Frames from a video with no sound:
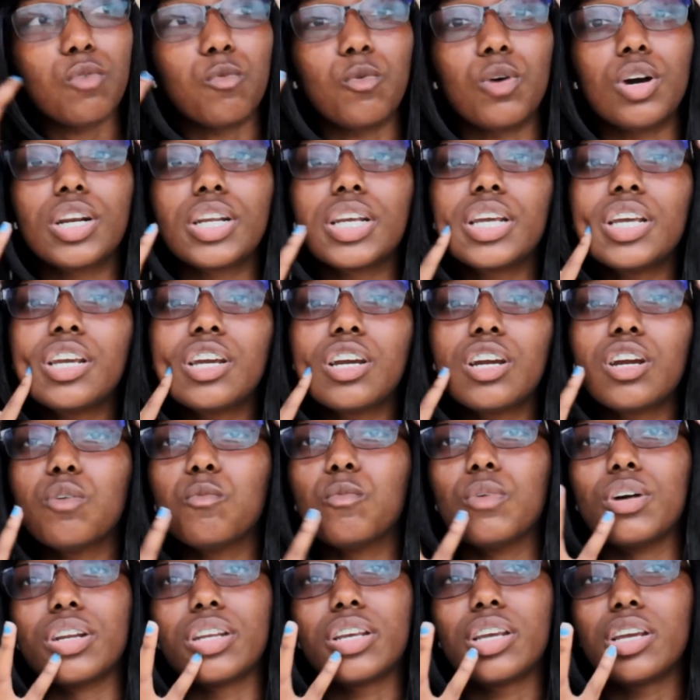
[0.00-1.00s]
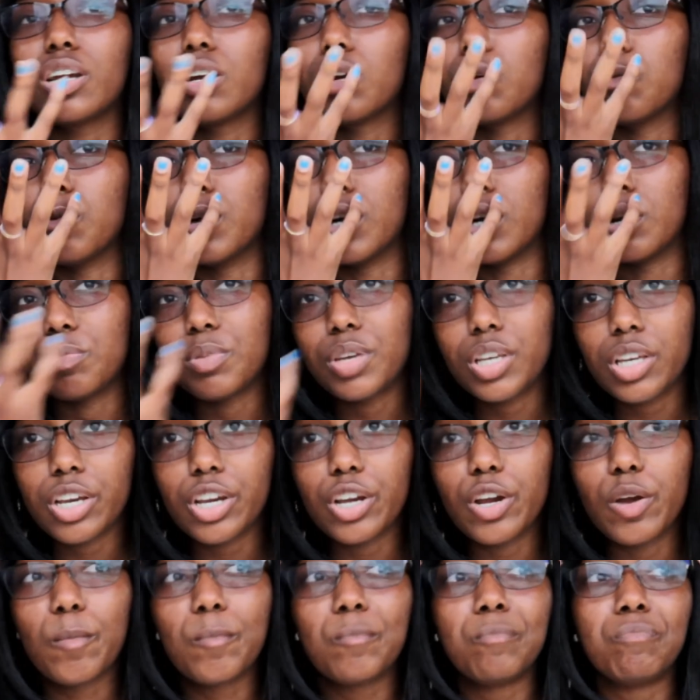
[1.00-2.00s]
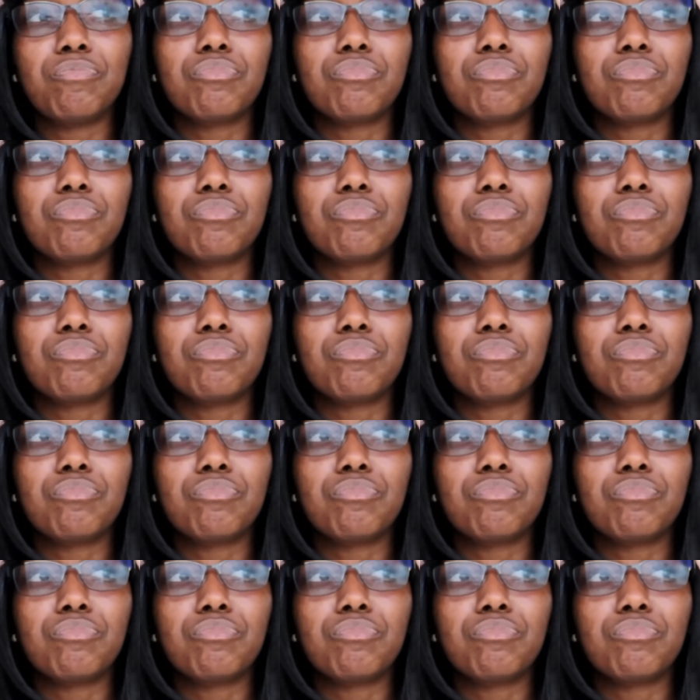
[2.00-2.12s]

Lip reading: One here, one here, one up here,